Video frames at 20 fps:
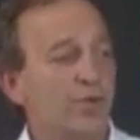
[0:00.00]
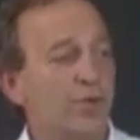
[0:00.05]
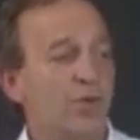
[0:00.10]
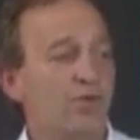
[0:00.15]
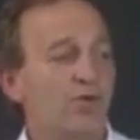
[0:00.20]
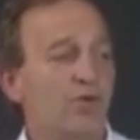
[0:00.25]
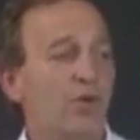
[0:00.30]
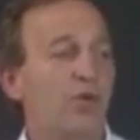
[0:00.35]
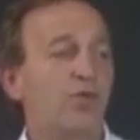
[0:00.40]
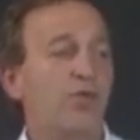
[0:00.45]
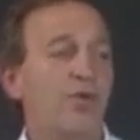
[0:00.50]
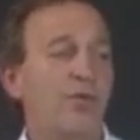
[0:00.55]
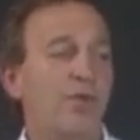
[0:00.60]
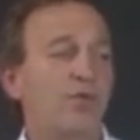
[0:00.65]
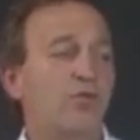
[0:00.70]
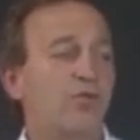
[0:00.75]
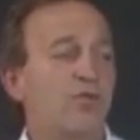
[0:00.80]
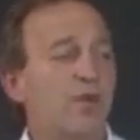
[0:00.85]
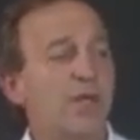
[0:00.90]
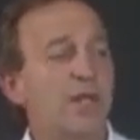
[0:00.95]
is a shoulder that
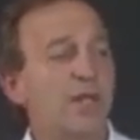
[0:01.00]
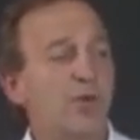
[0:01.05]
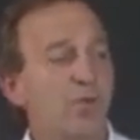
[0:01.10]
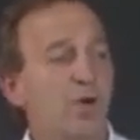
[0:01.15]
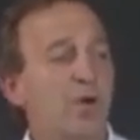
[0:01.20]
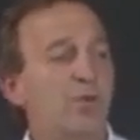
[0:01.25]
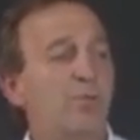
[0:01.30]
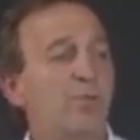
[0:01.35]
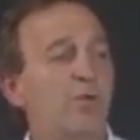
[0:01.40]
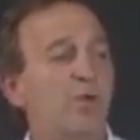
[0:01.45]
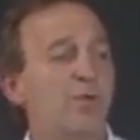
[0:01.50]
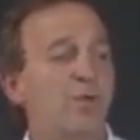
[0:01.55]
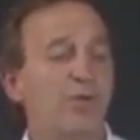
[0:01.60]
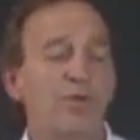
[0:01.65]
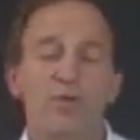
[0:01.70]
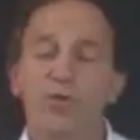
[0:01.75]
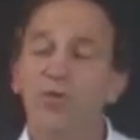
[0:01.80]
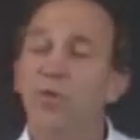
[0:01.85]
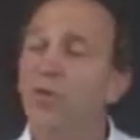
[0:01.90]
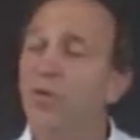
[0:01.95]
really won't move
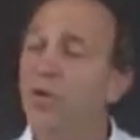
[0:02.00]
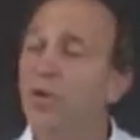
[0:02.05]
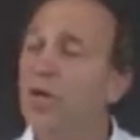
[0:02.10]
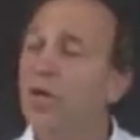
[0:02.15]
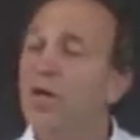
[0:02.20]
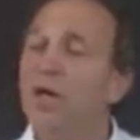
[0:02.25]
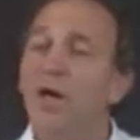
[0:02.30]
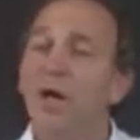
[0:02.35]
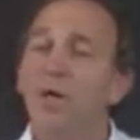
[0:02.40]
at all.